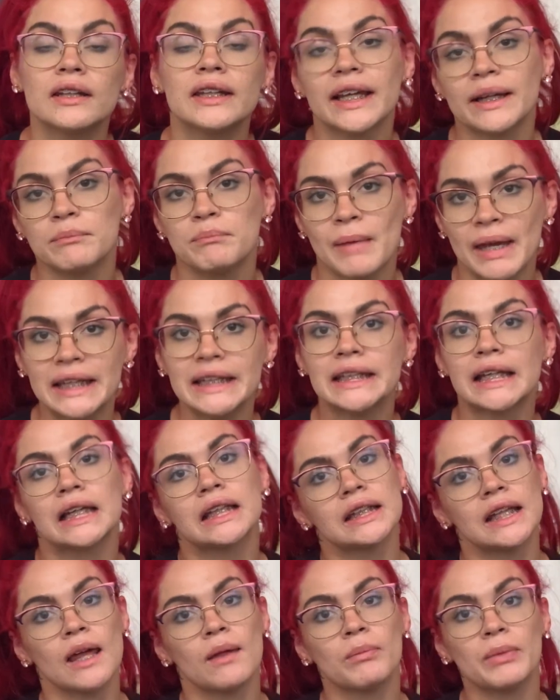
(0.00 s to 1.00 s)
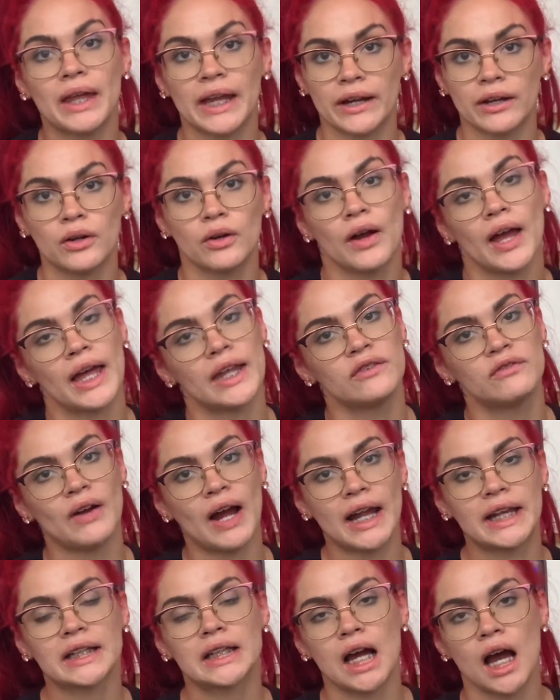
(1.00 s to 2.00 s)
main nickname, the arrowhead
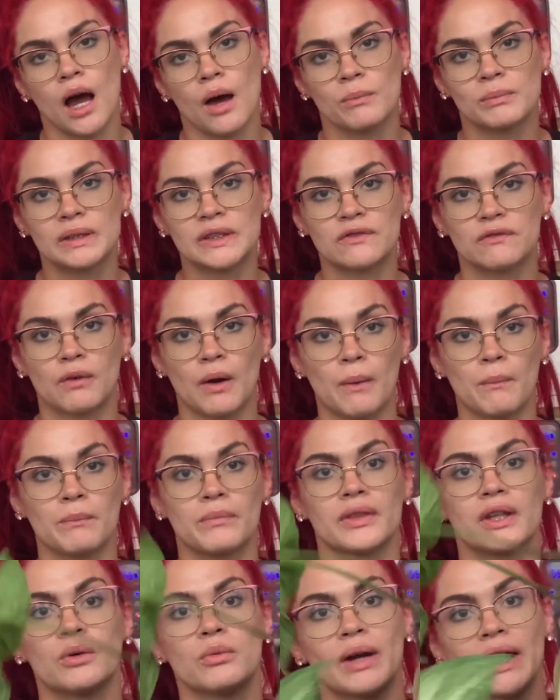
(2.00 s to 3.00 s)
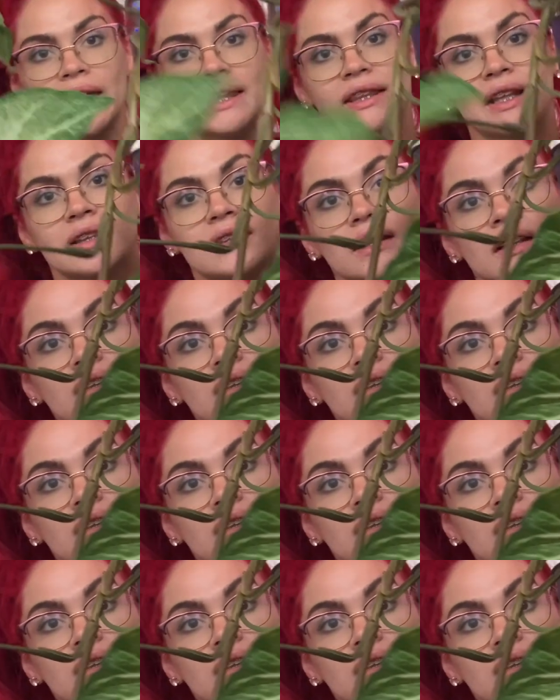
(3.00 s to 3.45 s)
vine, comes from the way that the